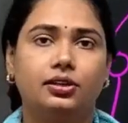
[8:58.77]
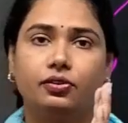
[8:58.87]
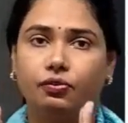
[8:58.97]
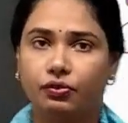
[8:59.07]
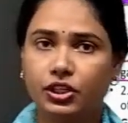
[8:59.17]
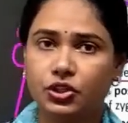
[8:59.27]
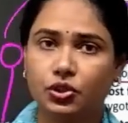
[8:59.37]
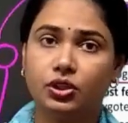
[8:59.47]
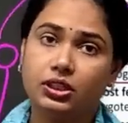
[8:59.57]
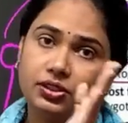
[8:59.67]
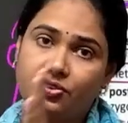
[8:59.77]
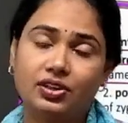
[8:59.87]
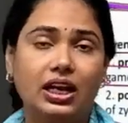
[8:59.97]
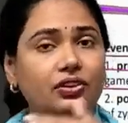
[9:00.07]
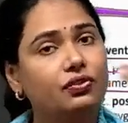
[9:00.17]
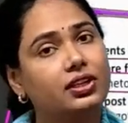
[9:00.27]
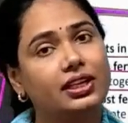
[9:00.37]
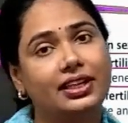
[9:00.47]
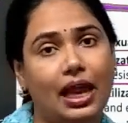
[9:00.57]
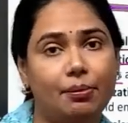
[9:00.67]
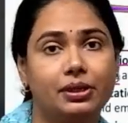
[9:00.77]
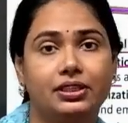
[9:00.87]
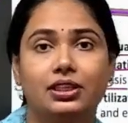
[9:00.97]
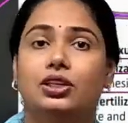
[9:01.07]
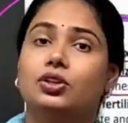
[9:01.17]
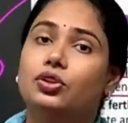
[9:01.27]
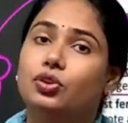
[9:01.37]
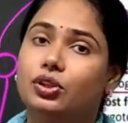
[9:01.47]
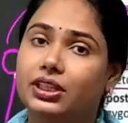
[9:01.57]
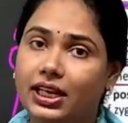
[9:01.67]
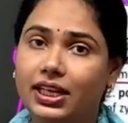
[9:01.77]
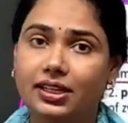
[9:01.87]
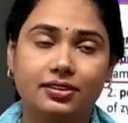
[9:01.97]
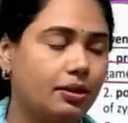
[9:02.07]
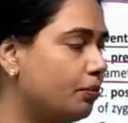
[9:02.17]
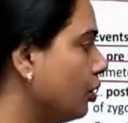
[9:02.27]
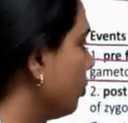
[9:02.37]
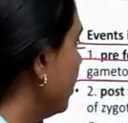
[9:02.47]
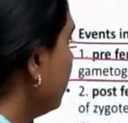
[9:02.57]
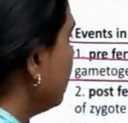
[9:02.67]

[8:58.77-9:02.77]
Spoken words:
we should transfer the gamete. So there is a process,